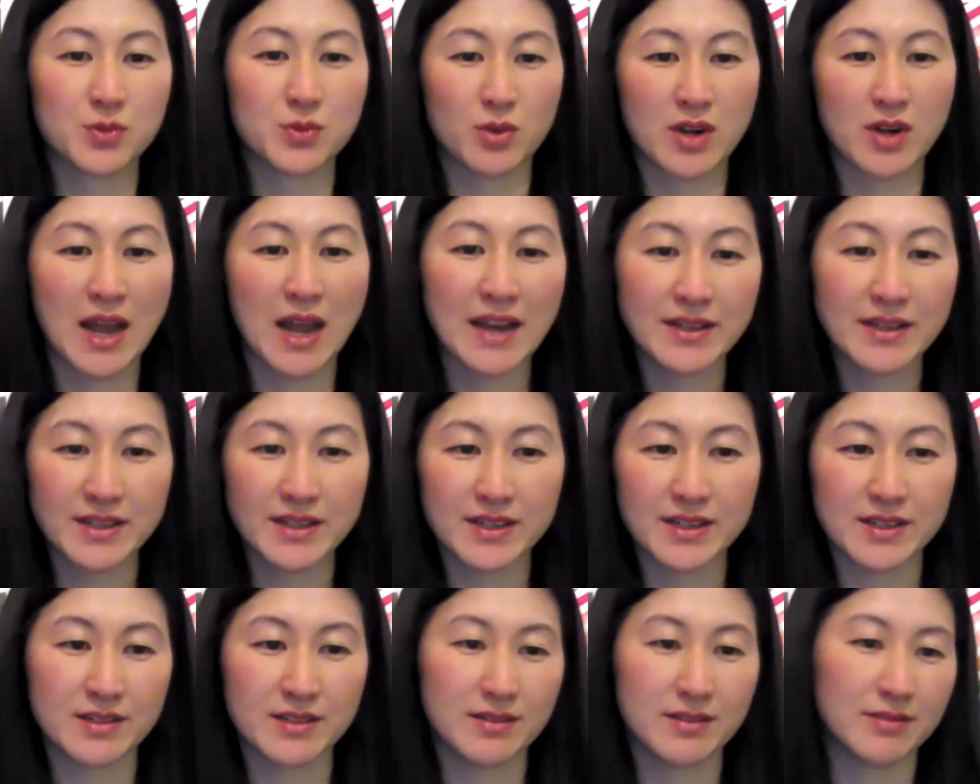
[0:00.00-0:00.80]
We're
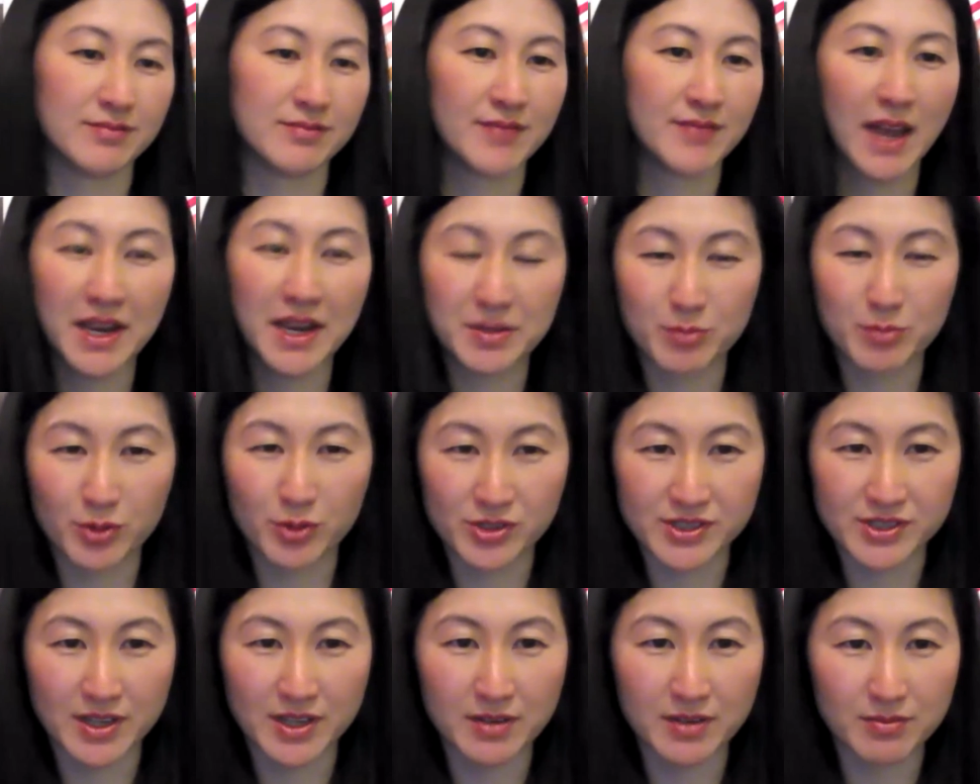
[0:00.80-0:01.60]
99%,
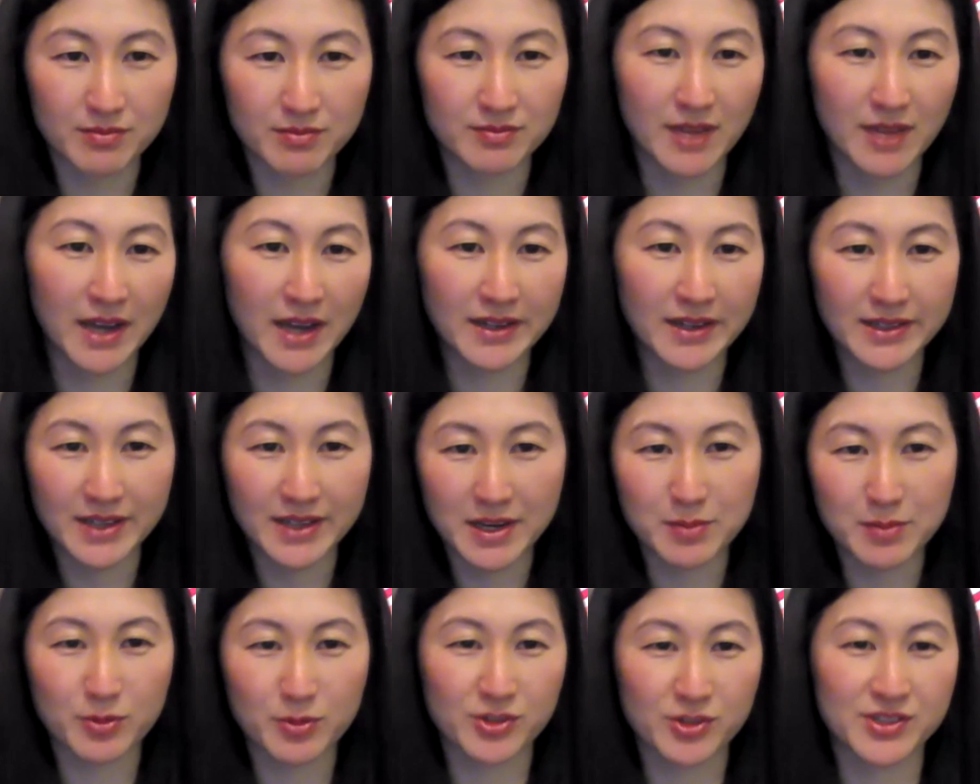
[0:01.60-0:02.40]

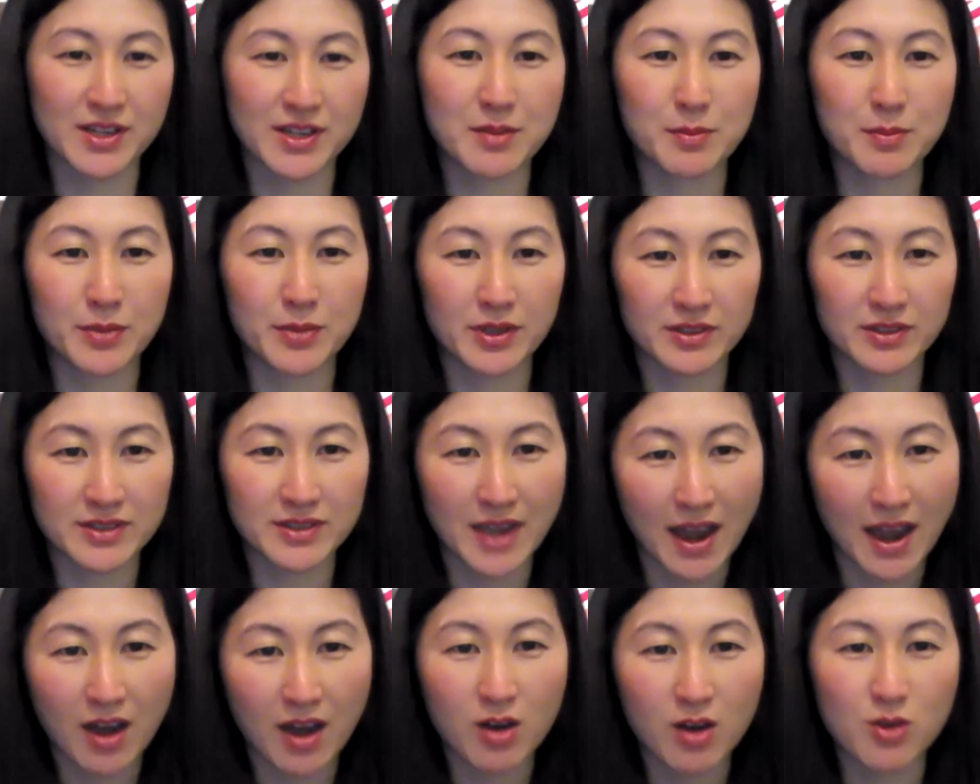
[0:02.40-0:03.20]
98% built
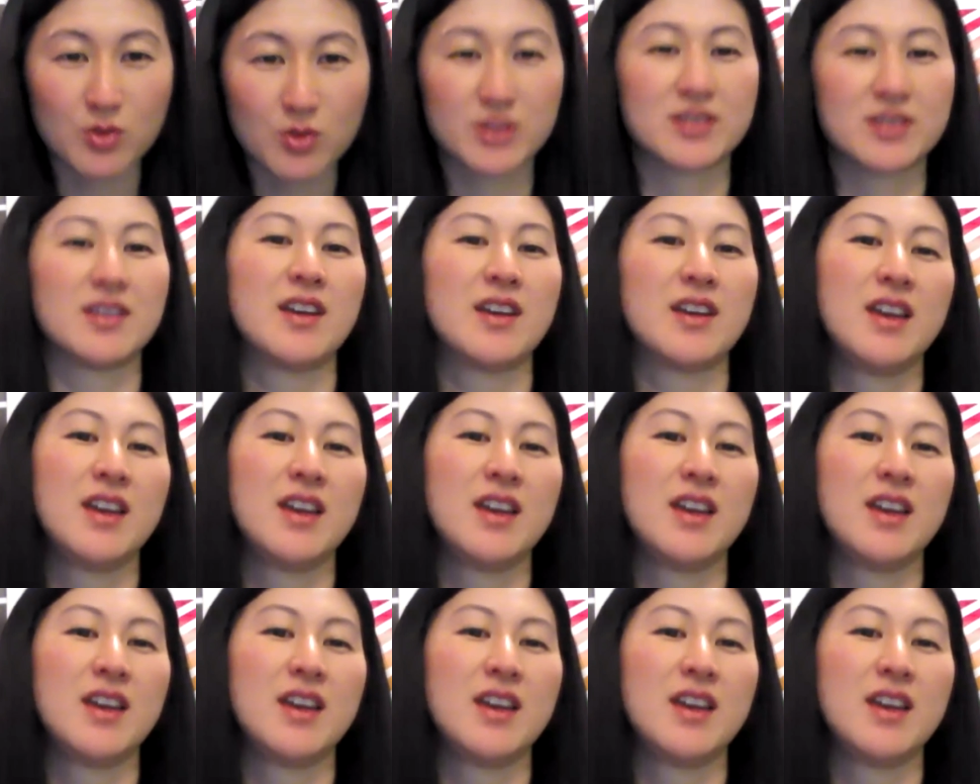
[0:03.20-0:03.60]
out.